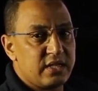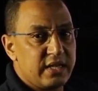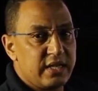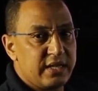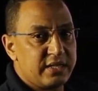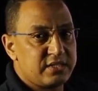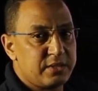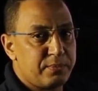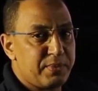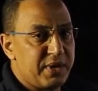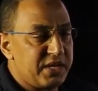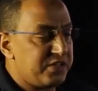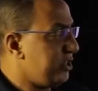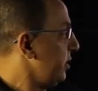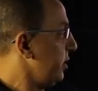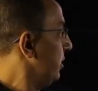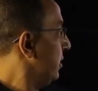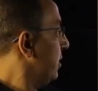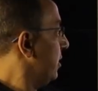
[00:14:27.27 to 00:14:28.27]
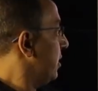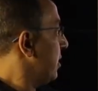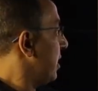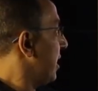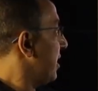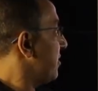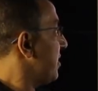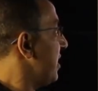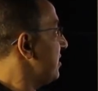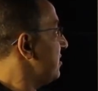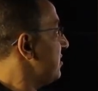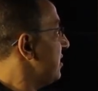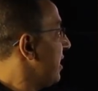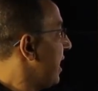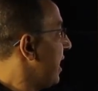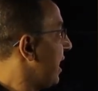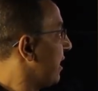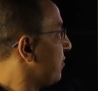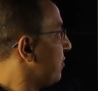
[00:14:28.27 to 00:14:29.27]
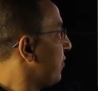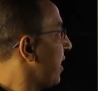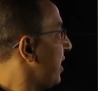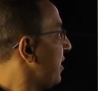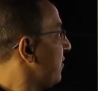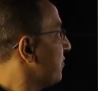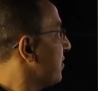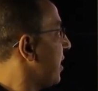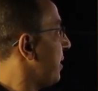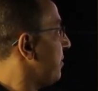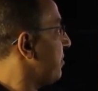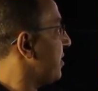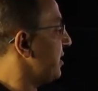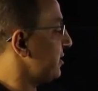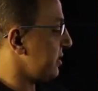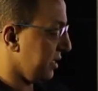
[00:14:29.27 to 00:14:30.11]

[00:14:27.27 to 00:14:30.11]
expression, like this, and 5 times this